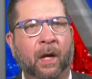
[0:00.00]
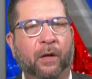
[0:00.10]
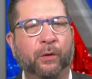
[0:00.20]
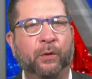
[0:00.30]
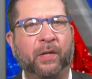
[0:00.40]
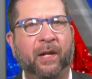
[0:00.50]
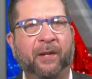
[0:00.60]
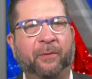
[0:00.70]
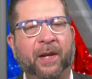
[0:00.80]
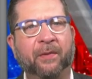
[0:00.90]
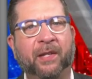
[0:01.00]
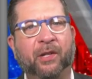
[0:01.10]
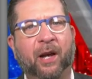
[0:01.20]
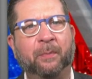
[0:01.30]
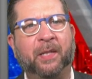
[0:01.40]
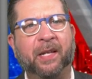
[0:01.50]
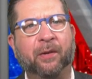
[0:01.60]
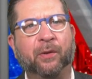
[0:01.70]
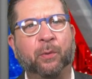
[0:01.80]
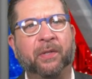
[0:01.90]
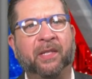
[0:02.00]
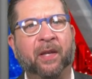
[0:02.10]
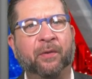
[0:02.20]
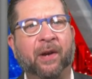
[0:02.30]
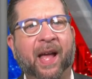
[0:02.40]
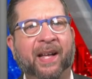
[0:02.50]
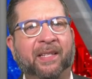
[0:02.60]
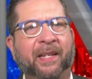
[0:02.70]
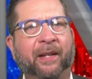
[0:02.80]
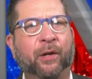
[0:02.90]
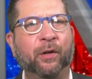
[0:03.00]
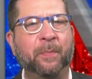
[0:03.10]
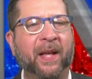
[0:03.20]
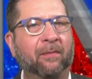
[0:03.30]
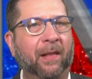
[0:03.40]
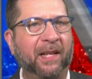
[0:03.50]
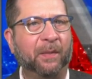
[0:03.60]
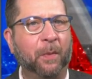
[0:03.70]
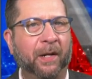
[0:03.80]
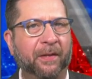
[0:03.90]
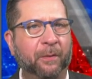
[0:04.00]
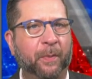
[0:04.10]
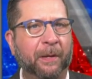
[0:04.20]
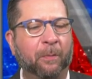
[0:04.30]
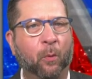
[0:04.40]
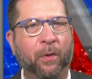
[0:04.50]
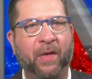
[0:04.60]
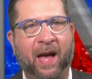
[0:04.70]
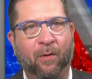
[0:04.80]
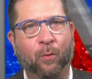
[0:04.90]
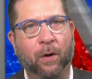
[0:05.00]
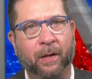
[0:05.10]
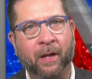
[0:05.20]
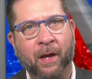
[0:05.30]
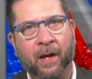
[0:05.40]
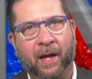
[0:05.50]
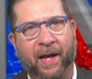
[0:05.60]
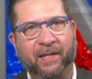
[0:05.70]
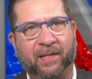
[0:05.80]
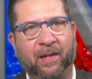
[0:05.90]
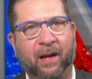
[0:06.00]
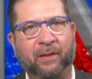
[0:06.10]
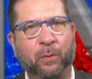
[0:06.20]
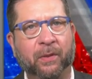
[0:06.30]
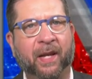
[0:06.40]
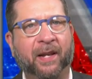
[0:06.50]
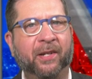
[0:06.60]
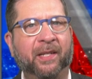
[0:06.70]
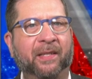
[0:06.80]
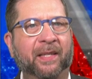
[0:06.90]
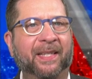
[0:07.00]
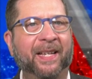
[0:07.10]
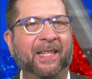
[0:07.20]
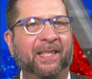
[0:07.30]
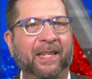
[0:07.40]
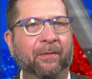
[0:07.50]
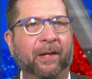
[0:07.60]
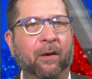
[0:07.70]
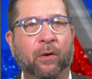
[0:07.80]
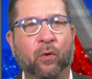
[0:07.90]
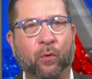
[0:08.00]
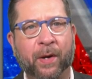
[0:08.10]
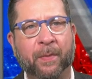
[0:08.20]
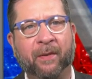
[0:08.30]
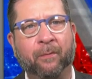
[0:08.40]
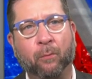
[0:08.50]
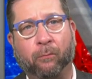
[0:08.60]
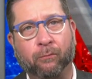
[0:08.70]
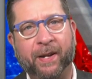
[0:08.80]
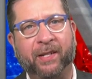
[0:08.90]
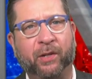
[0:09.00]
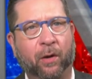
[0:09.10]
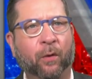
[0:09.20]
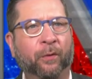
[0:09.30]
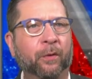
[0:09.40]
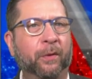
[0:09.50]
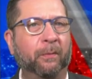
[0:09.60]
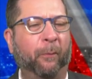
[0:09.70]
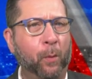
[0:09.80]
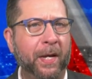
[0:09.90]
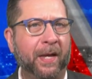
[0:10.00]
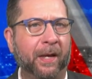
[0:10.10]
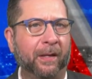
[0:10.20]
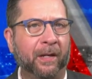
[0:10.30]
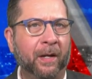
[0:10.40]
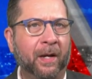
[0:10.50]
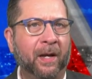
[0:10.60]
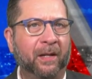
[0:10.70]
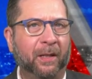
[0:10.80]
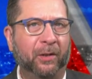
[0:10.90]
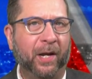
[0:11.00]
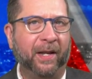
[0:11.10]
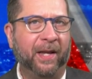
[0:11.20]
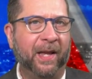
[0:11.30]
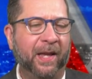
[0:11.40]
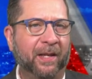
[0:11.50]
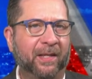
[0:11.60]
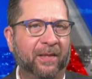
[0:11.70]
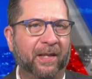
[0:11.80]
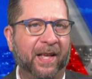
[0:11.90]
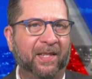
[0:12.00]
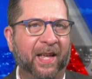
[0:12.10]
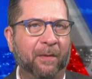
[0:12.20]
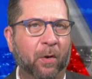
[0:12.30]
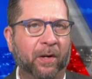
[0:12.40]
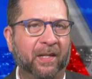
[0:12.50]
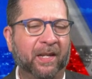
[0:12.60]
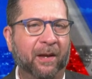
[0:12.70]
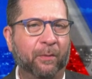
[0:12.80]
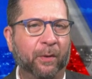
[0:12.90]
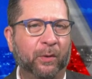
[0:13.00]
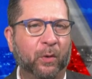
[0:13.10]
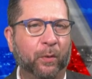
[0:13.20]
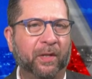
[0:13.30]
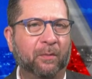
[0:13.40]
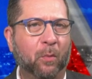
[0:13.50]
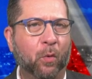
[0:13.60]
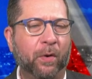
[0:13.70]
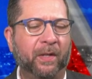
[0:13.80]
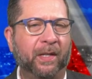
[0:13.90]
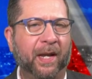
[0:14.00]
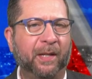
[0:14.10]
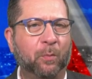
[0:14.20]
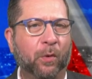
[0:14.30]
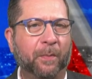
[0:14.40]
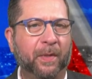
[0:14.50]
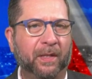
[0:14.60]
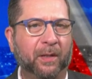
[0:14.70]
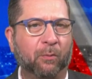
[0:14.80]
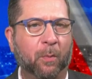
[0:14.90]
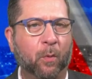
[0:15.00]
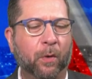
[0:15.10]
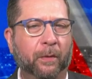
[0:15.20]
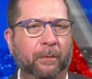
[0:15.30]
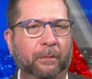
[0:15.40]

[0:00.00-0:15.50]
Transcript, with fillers: A new study found that job seekers with a southern accent could make less money than people without one, and stocks will digest the debt ceiling agreement reached over the weekend. So Jane King is at the NASDAQ market site with those stories and more in today's Morning Business Report.